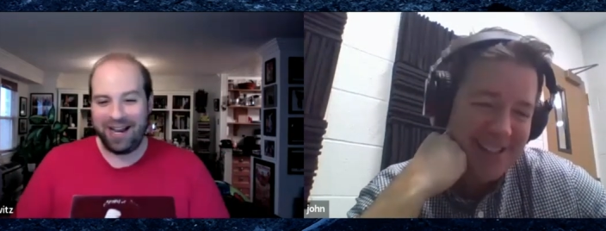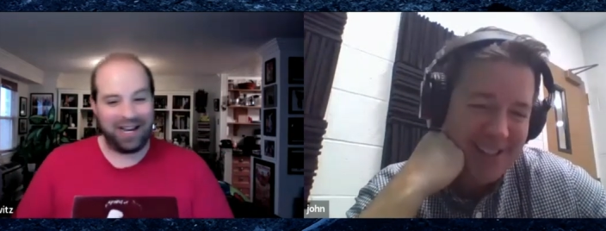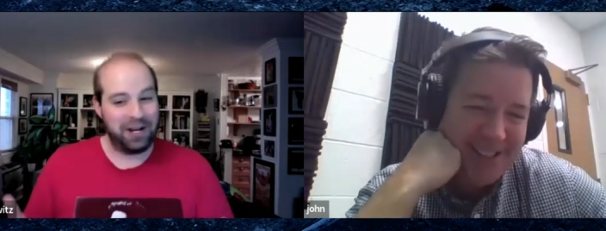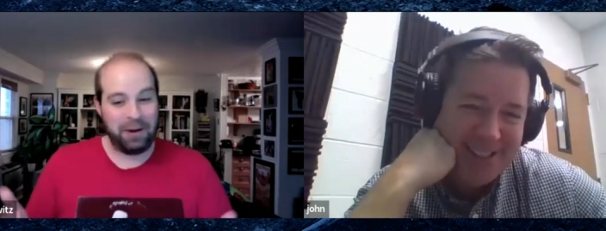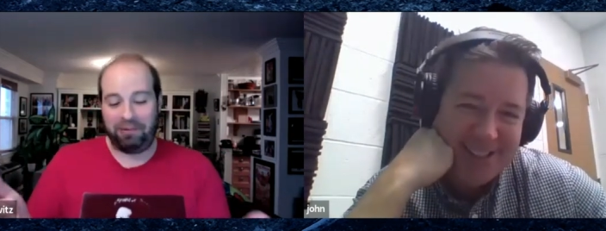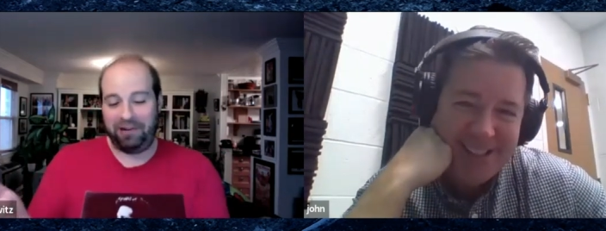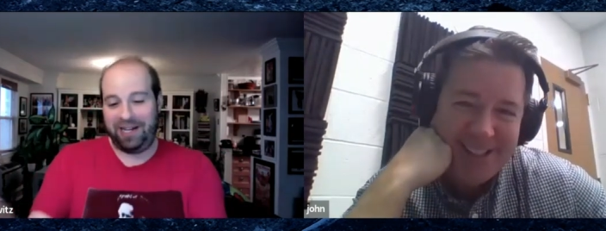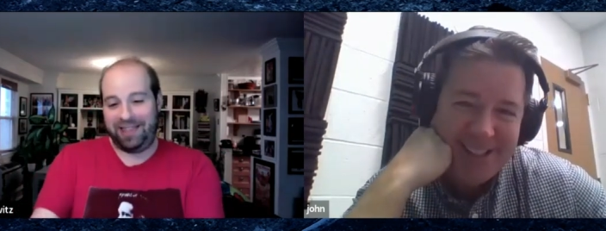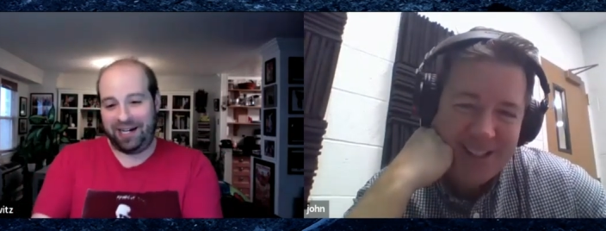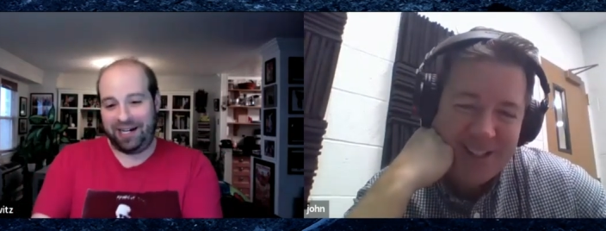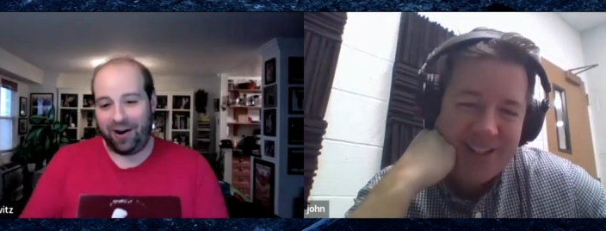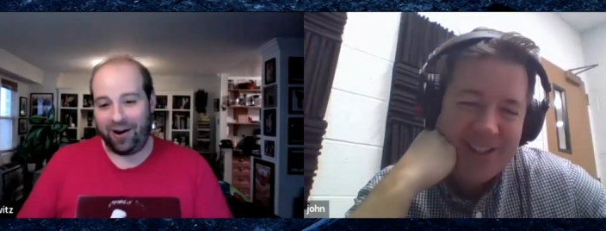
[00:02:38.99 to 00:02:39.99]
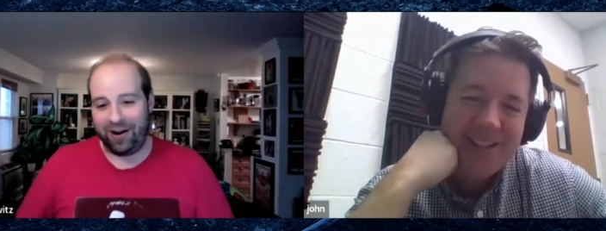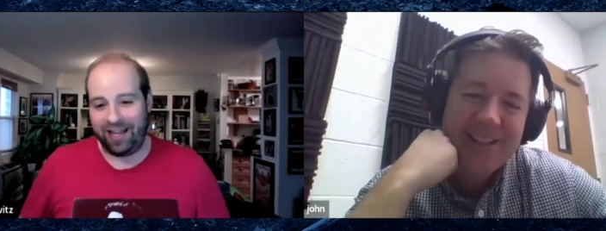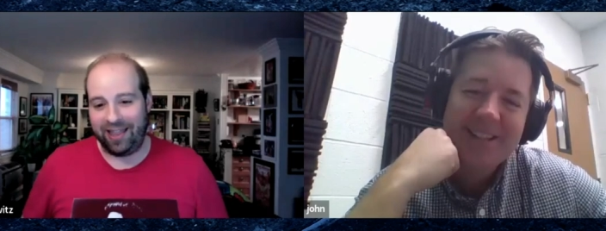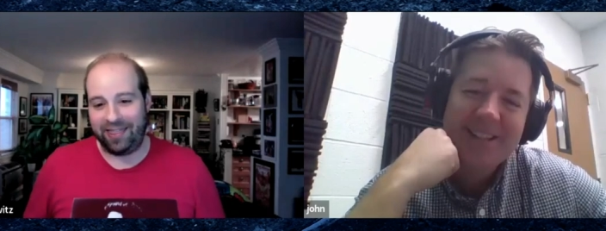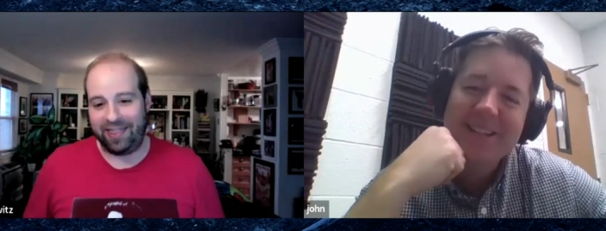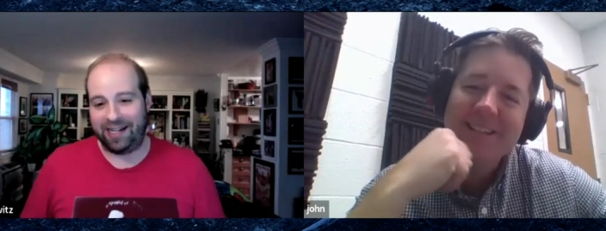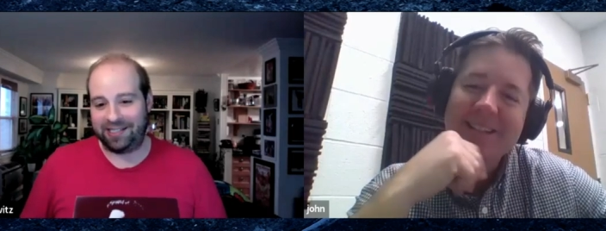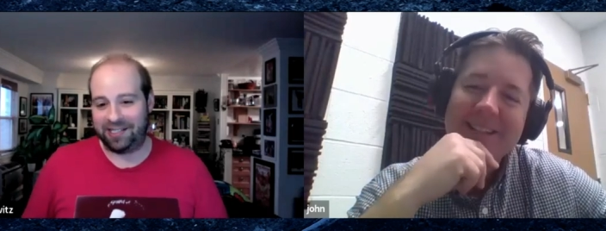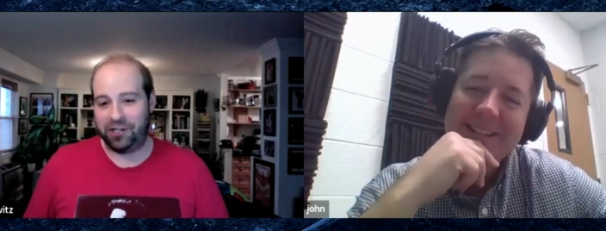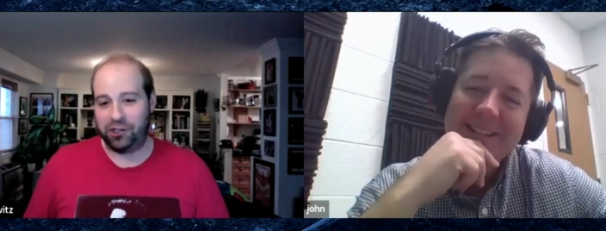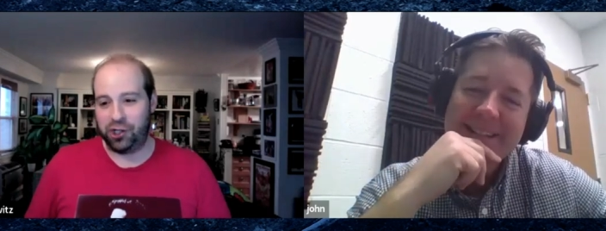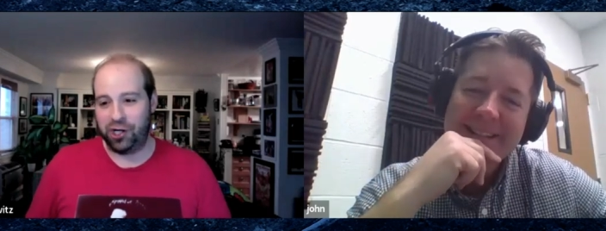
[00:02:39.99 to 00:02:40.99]
Speaker 1: You played the Garden thanks to
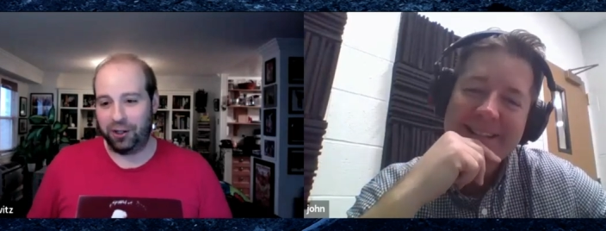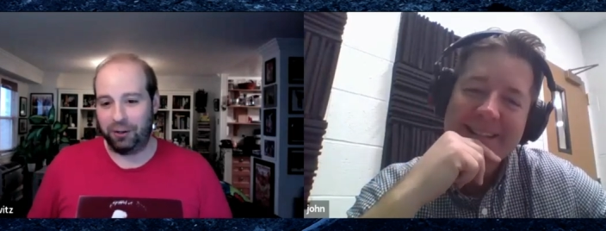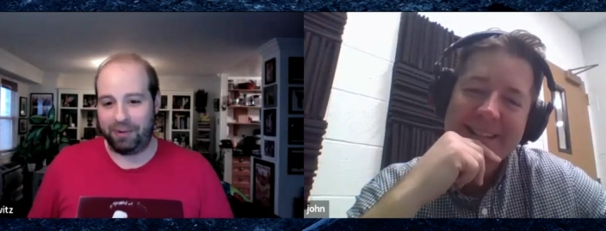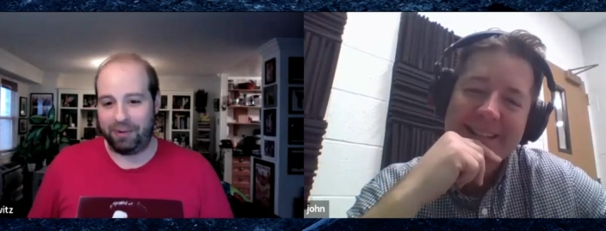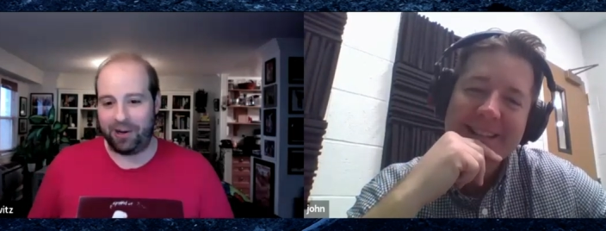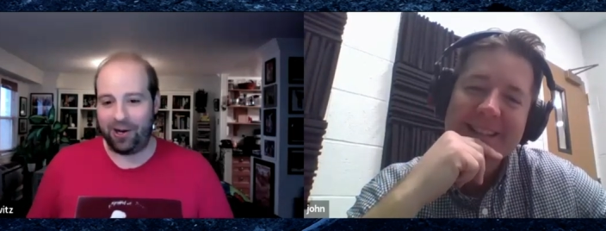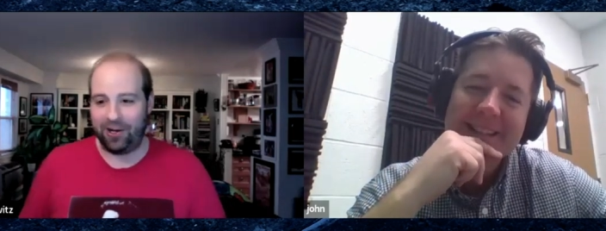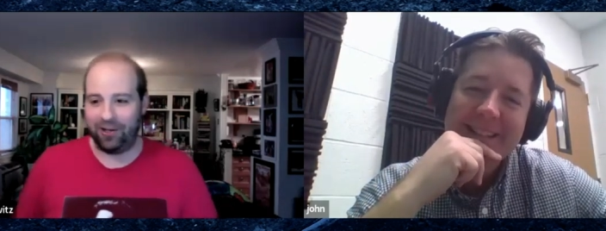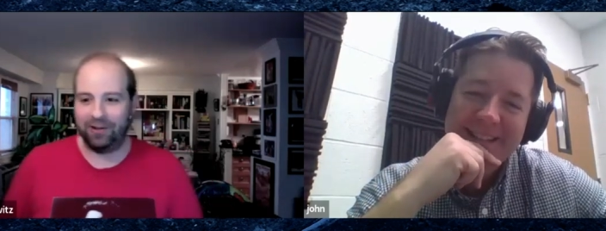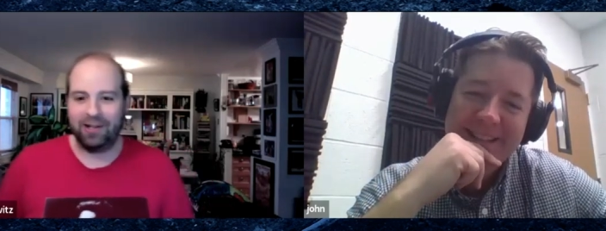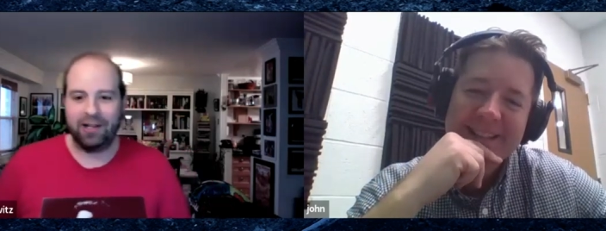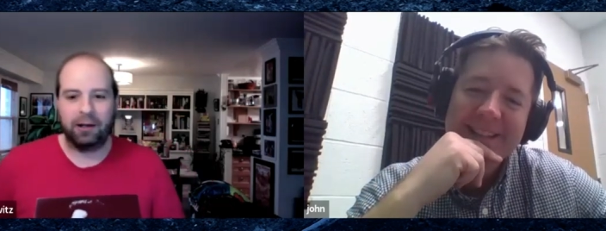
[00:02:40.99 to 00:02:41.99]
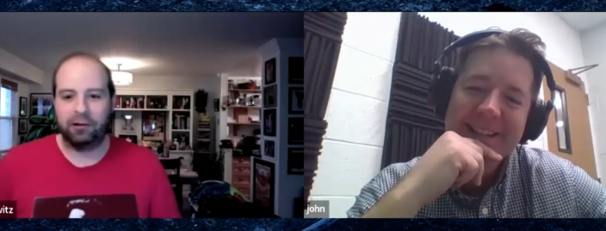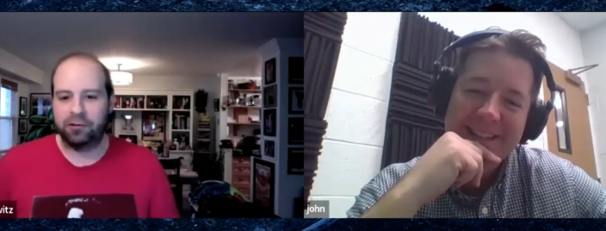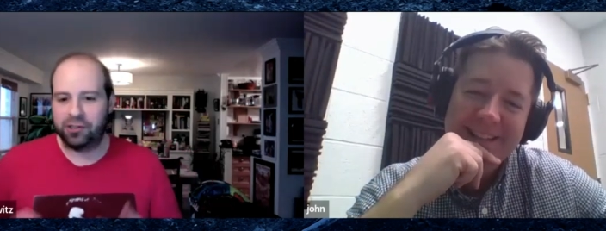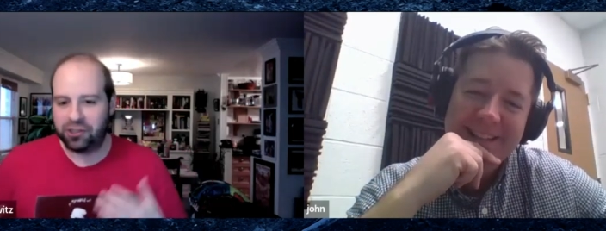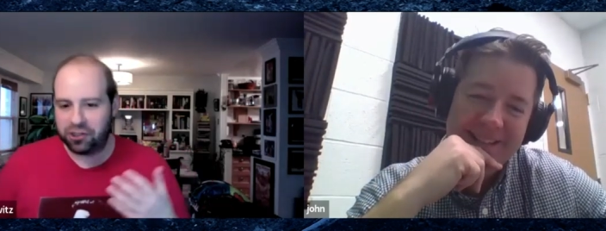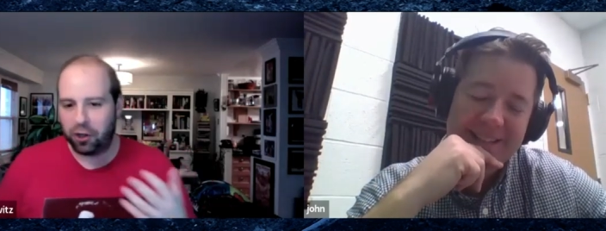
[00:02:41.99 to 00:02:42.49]
the Jingle Ball, uh-huh.